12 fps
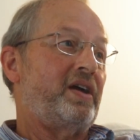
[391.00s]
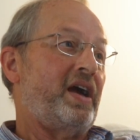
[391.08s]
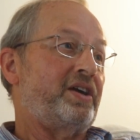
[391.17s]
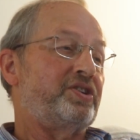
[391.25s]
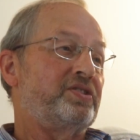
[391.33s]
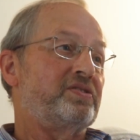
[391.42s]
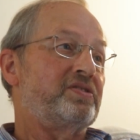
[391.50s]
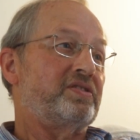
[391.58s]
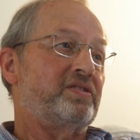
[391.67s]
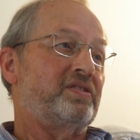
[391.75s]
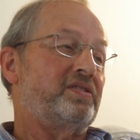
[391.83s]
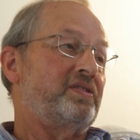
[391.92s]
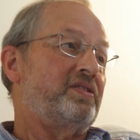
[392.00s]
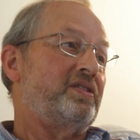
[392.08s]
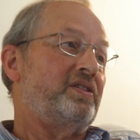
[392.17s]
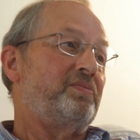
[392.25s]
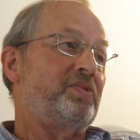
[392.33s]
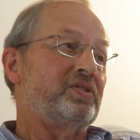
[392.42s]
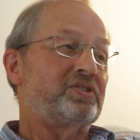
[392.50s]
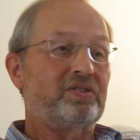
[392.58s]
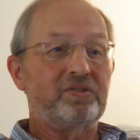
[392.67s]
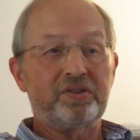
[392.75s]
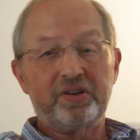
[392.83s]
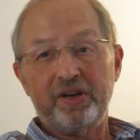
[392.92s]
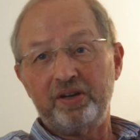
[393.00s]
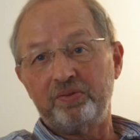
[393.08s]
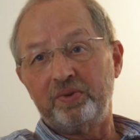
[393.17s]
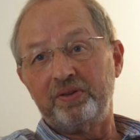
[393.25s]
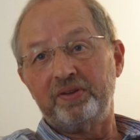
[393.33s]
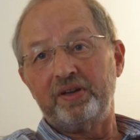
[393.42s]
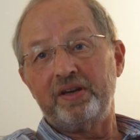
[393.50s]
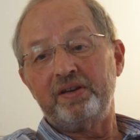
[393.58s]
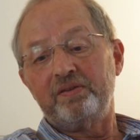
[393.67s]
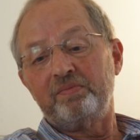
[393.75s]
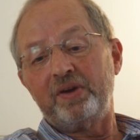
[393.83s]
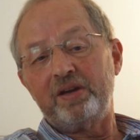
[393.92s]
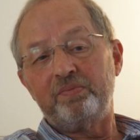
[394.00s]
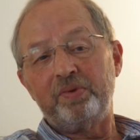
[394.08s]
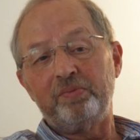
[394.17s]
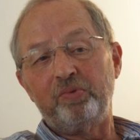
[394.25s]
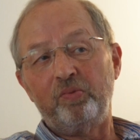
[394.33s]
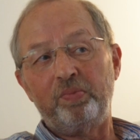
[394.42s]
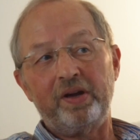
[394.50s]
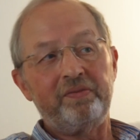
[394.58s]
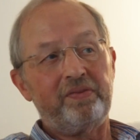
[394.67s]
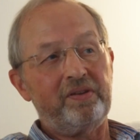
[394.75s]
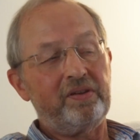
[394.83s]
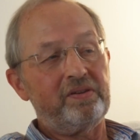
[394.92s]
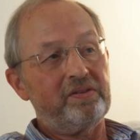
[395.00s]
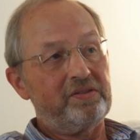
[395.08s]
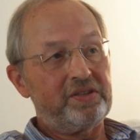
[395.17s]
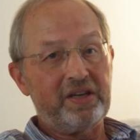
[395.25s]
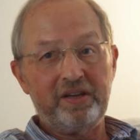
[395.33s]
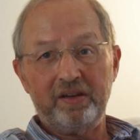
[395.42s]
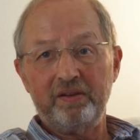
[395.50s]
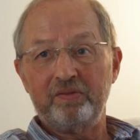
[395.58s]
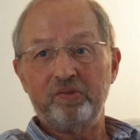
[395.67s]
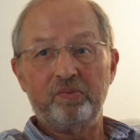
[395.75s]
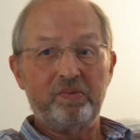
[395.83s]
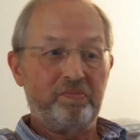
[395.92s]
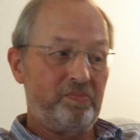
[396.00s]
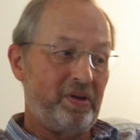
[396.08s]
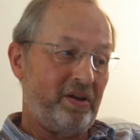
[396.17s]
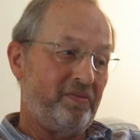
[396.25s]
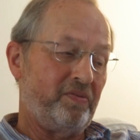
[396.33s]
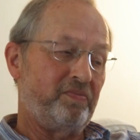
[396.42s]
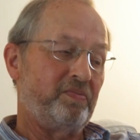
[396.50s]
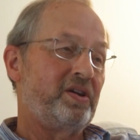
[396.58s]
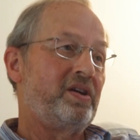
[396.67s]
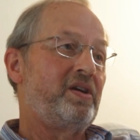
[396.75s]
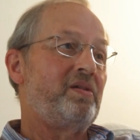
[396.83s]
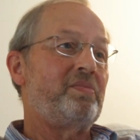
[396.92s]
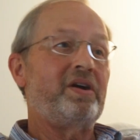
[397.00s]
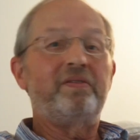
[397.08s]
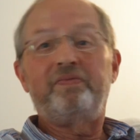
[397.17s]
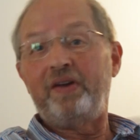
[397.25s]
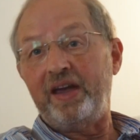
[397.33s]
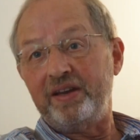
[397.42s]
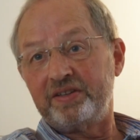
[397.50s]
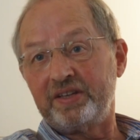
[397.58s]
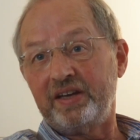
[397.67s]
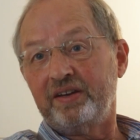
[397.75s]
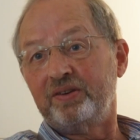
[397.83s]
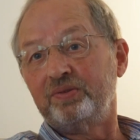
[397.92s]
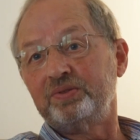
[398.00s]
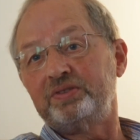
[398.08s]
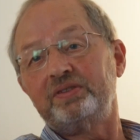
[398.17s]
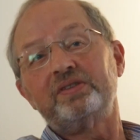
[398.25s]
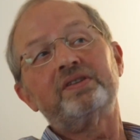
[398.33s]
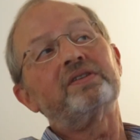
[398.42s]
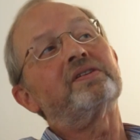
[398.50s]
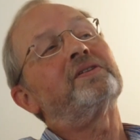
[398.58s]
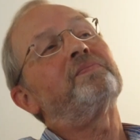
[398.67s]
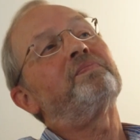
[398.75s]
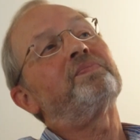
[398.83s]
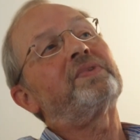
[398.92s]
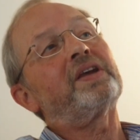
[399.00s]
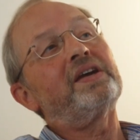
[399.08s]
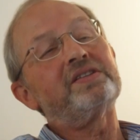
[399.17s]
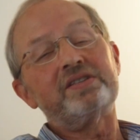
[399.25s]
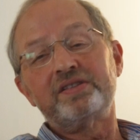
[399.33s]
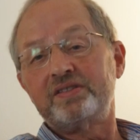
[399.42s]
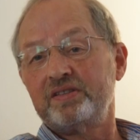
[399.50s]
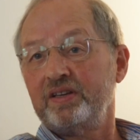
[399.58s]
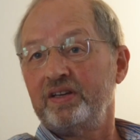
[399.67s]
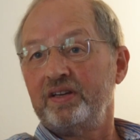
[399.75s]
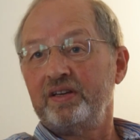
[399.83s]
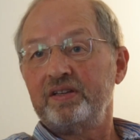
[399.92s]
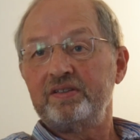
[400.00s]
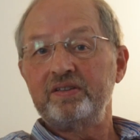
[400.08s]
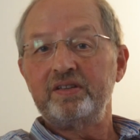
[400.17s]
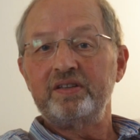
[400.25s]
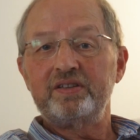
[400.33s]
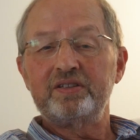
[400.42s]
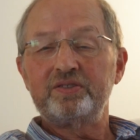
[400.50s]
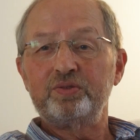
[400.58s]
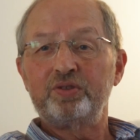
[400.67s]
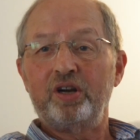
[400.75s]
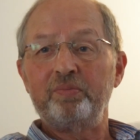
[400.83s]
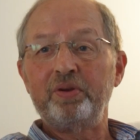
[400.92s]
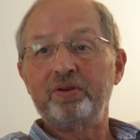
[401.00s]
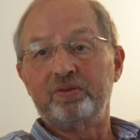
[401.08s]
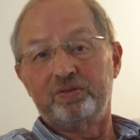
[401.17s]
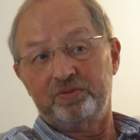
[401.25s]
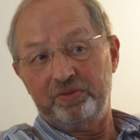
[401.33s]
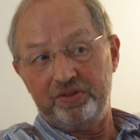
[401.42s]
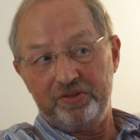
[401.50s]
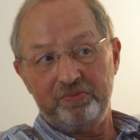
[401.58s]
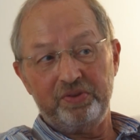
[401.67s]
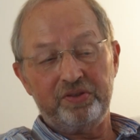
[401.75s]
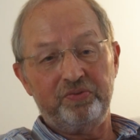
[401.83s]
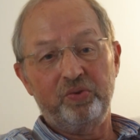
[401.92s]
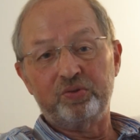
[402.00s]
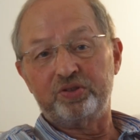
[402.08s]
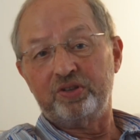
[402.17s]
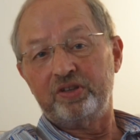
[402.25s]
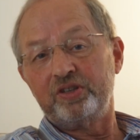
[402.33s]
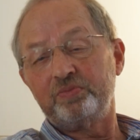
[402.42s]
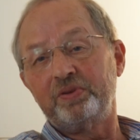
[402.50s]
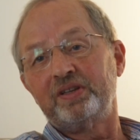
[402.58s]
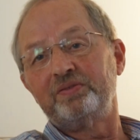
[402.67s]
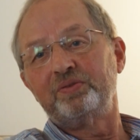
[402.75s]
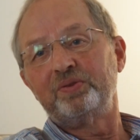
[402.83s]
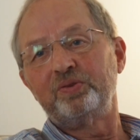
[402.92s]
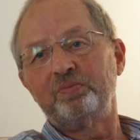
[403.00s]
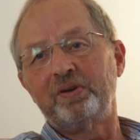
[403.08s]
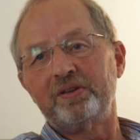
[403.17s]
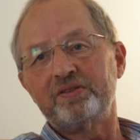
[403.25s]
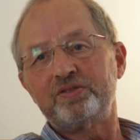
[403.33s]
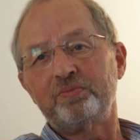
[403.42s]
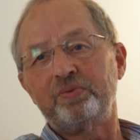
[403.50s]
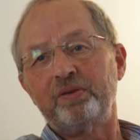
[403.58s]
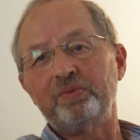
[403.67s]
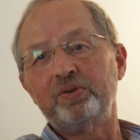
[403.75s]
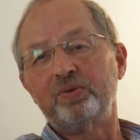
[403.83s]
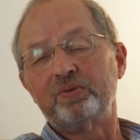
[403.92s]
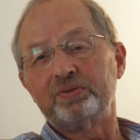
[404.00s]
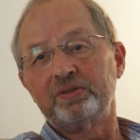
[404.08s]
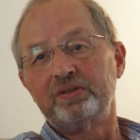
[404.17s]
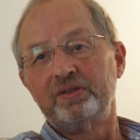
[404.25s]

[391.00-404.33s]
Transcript: actions. Not so long ago, when they made people pay for taking, or pay a fee to take cases to the industrial tribunals, which fortunately has been overruled by the Supreme Court.